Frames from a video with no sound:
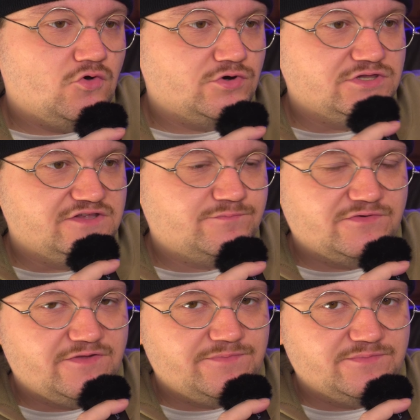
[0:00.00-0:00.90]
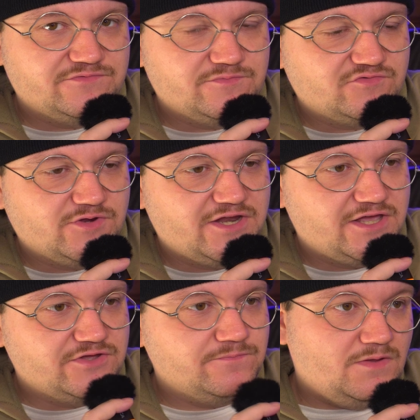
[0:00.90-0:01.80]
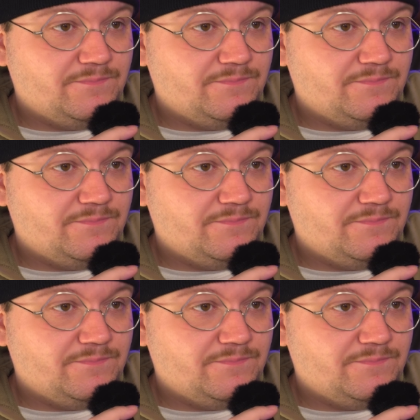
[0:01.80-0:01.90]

or at least prevent people from swinging at you.